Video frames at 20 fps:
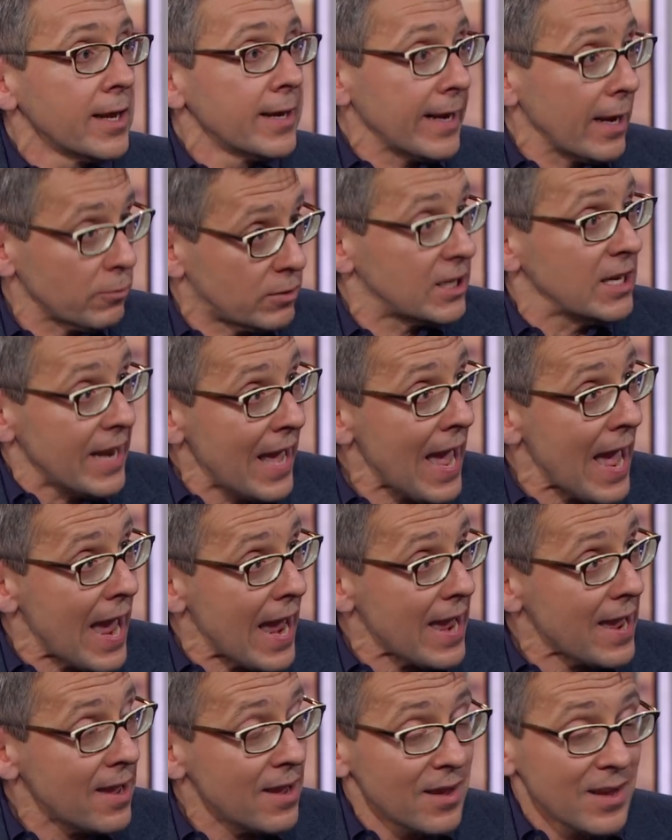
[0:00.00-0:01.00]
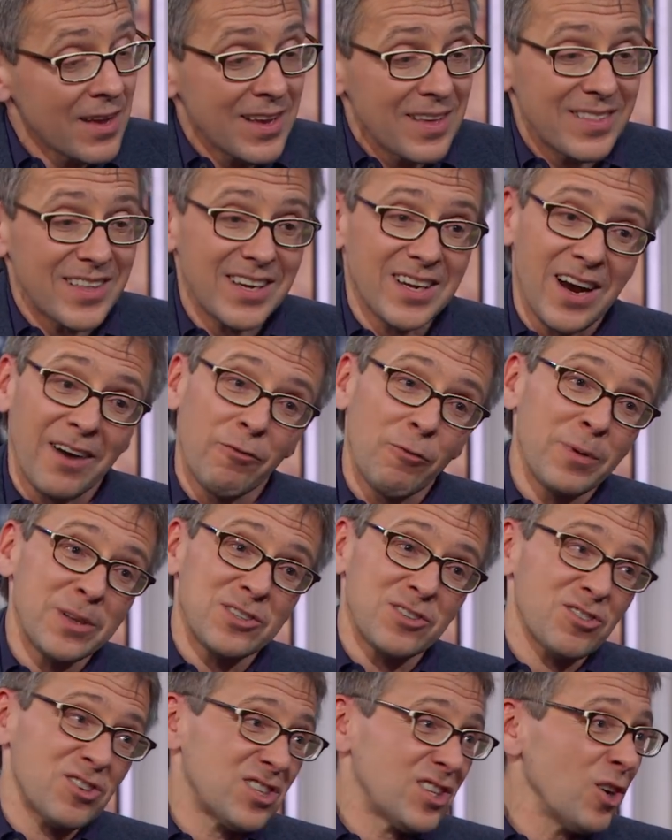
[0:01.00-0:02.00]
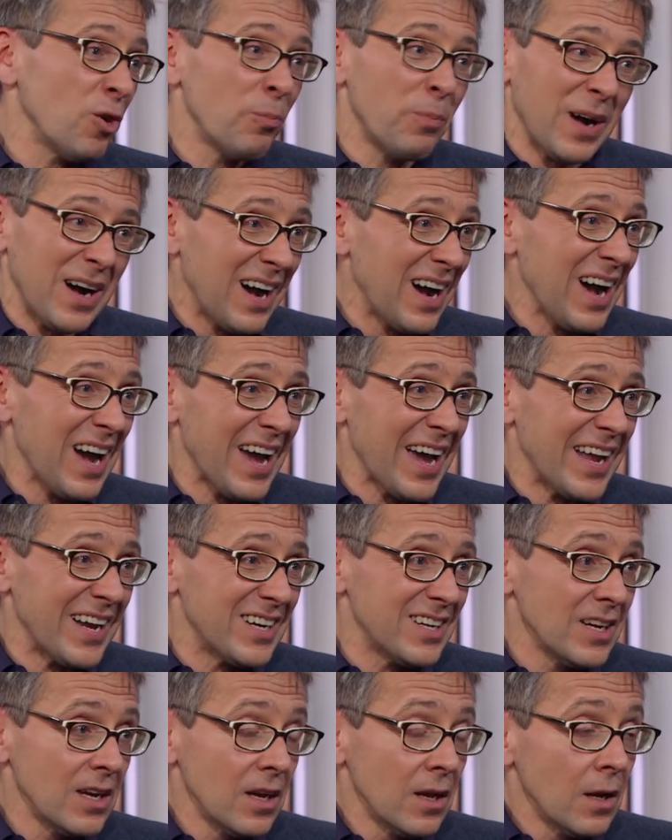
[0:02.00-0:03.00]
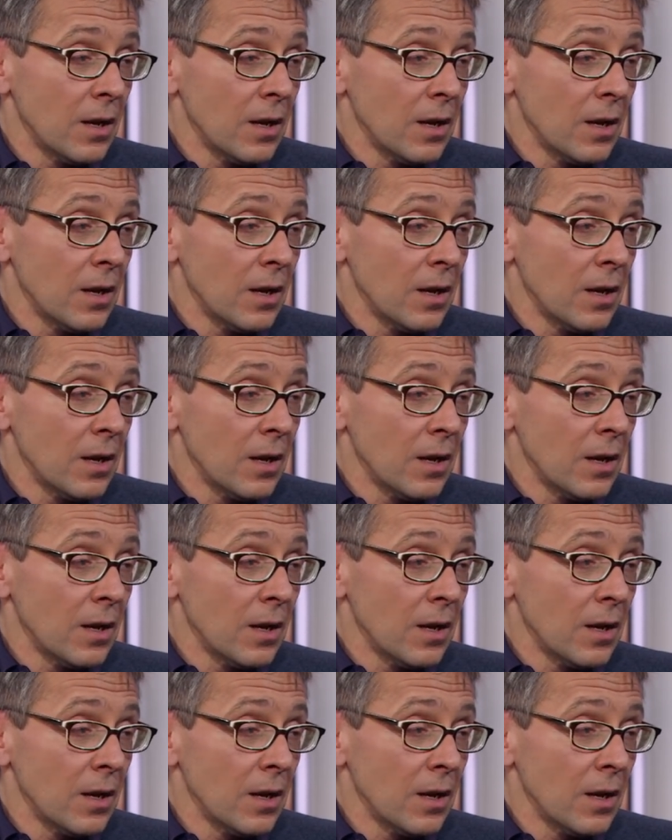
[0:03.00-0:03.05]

Now, today, the governments are still behind,